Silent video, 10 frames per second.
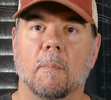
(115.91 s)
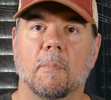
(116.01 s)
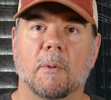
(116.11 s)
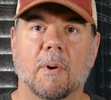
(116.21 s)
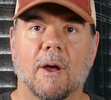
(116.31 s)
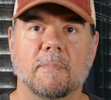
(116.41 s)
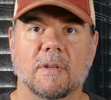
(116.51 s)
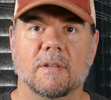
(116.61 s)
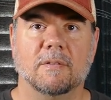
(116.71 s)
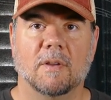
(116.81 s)
The problem
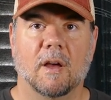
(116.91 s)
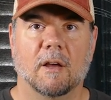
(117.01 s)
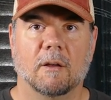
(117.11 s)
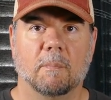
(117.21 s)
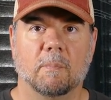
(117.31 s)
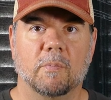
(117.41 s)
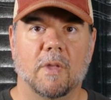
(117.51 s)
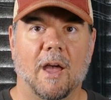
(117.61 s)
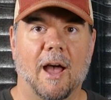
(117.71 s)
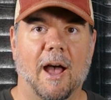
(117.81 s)
is um,
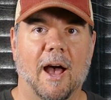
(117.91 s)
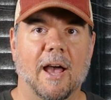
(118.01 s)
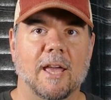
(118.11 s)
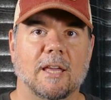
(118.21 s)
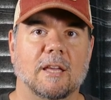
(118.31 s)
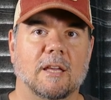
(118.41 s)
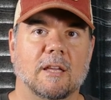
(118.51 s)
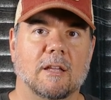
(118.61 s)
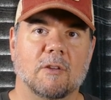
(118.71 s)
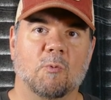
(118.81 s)

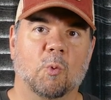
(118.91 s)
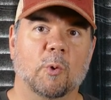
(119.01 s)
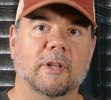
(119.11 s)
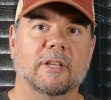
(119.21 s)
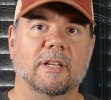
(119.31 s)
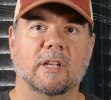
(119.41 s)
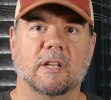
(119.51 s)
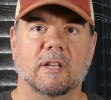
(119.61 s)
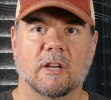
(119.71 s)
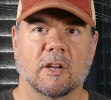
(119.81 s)
I really
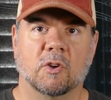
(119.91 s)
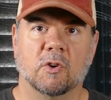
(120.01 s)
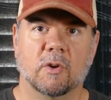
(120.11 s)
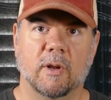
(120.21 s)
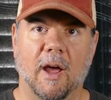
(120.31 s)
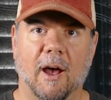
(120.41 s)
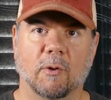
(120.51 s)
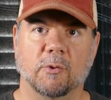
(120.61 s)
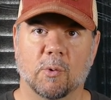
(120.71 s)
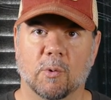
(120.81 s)
needed a good
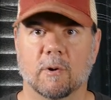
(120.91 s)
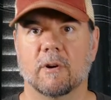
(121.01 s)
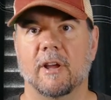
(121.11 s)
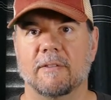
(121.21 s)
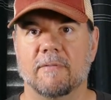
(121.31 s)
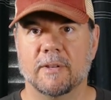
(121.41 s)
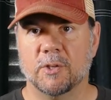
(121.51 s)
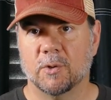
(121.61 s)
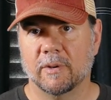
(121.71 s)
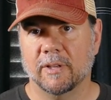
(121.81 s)
outdoor
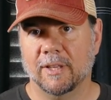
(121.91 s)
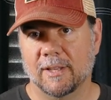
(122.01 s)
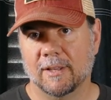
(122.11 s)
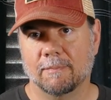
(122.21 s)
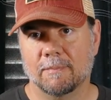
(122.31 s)
adventure-y